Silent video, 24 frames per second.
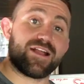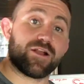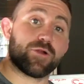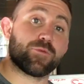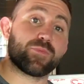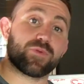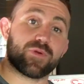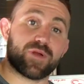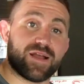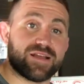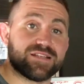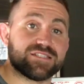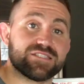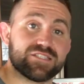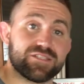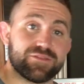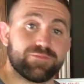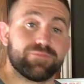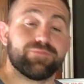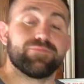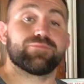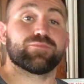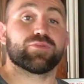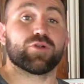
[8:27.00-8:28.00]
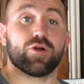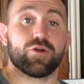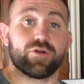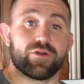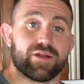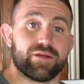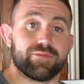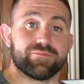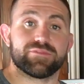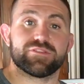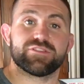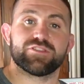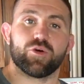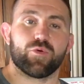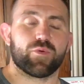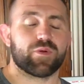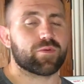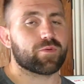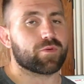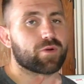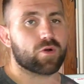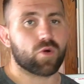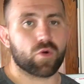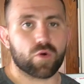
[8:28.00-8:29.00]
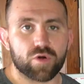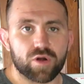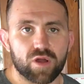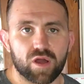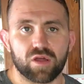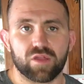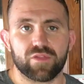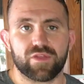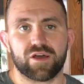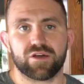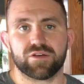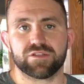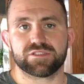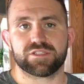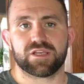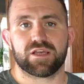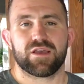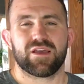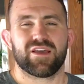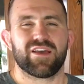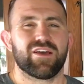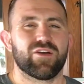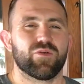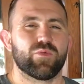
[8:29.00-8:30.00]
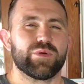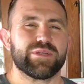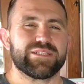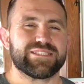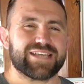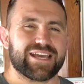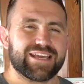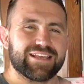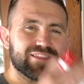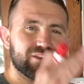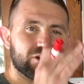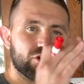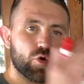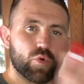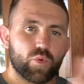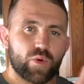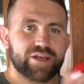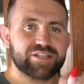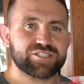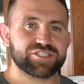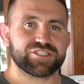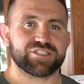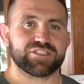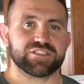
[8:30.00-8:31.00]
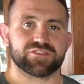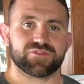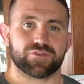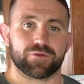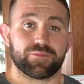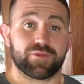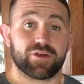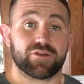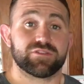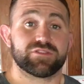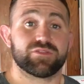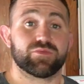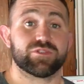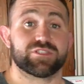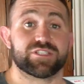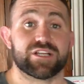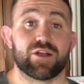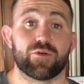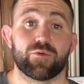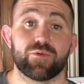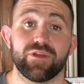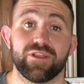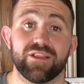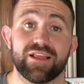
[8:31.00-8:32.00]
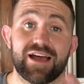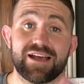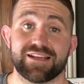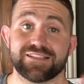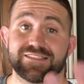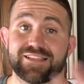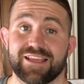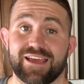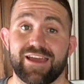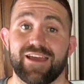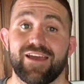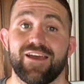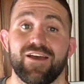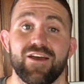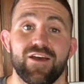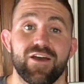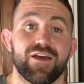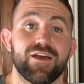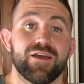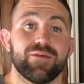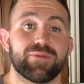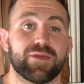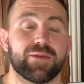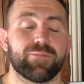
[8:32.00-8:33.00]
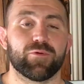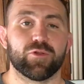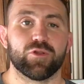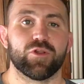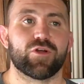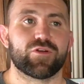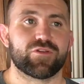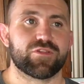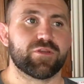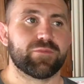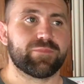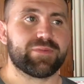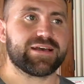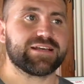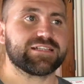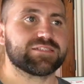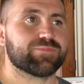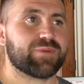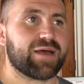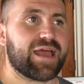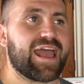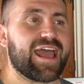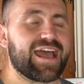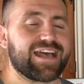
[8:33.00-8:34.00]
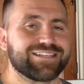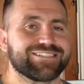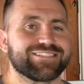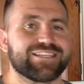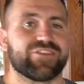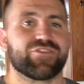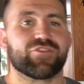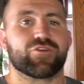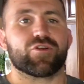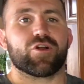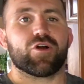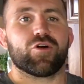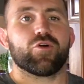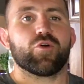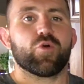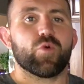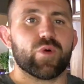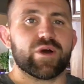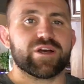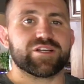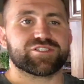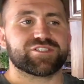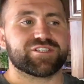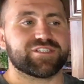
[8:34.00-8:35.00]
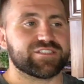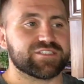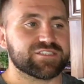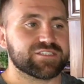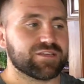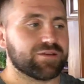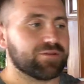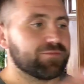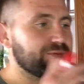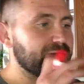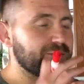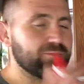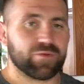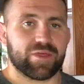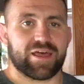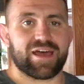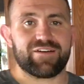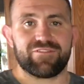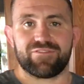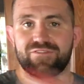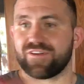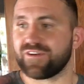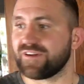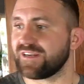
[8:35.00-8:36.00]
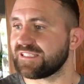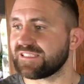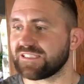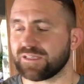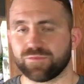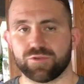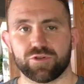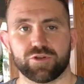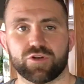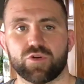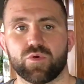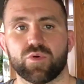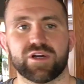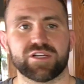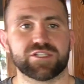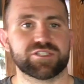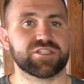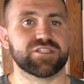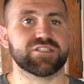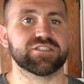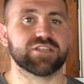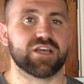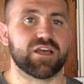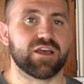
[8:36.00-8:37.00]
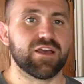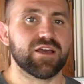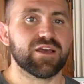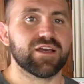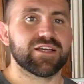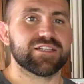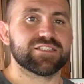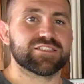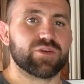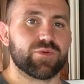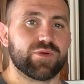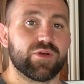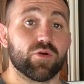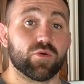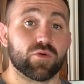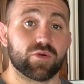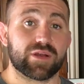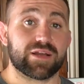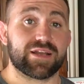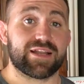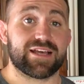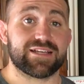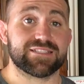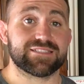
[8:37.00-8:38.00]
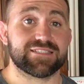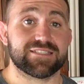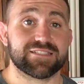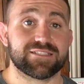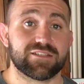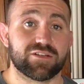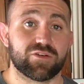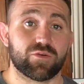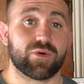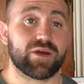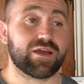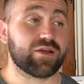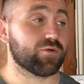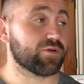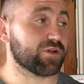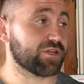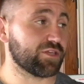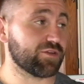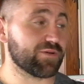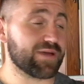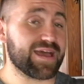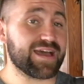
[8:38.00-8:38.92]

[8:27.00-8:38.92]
priced programs. So we record all those. We take the questions from those, which I realize that people learn the best by asking their own questions. People have very similar questions. So we organize this in a way where